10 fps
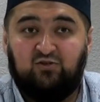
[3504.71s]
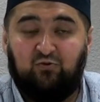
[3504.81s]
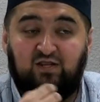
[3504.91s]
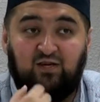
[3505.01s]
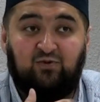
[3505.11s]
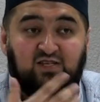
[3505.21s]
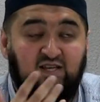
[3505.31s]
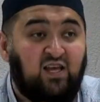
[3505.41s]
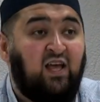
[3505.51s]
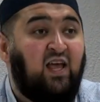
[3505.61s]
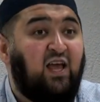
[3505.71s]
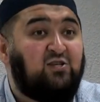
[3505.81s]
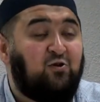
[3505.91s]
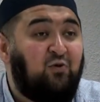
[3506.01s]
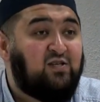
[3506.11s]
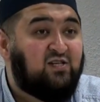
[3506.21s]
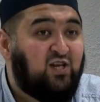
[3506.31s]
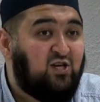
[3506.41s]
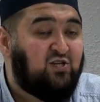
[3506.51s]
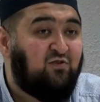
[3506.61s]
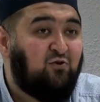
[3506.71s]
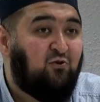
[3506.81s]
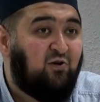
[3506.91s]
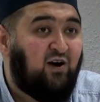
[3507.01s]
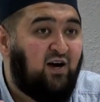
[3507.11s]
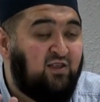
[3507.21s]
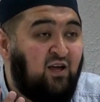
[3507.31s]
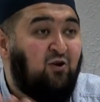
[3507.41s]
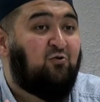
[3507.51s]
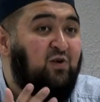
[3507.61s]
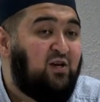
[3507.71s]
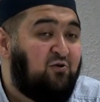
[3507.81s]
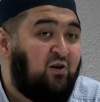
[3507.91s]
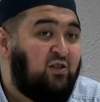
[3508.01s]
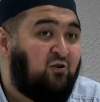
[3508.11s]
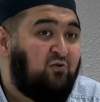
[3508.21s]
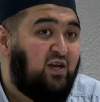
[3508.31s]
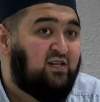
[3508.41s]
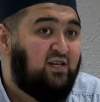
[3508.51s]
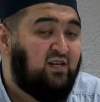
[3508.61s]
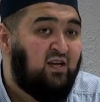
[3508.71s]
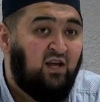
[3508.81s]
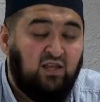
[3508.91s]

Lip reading: So when someone says, is your recitation of the Quran created or uncreated?